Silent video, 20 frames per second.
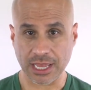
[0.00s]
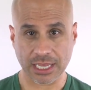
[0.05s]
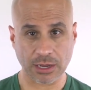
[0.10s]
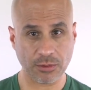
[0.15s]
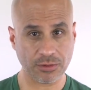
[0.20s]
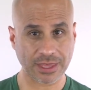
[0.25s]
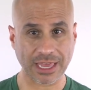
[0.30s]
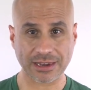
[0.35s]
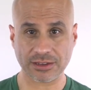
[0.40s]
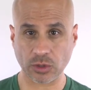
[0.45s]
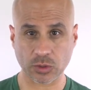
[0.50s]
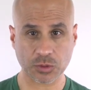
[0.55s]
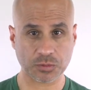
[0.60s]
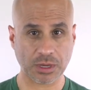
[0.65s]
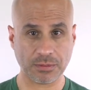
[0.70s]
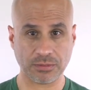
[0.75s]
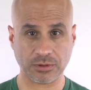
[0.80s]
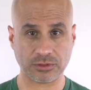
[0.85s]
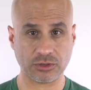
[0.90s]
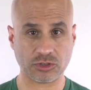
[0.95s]
he would get those
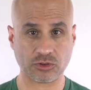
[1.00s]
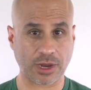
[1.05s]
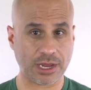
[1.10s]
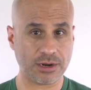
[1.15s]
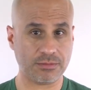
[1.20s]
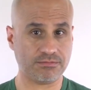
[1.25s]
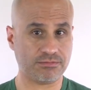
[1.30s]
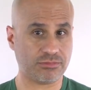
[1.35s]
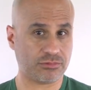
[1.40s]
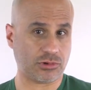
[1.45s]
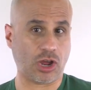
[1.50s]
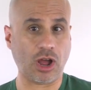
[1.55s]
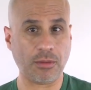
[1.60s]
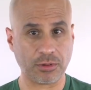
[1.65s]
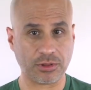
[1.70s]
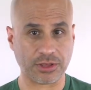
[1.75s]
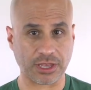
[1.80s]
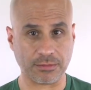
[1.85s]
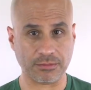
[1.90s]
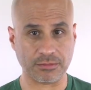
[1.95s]
people to try to
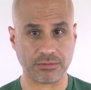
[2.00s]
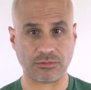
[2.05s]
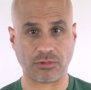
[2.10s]
topple him,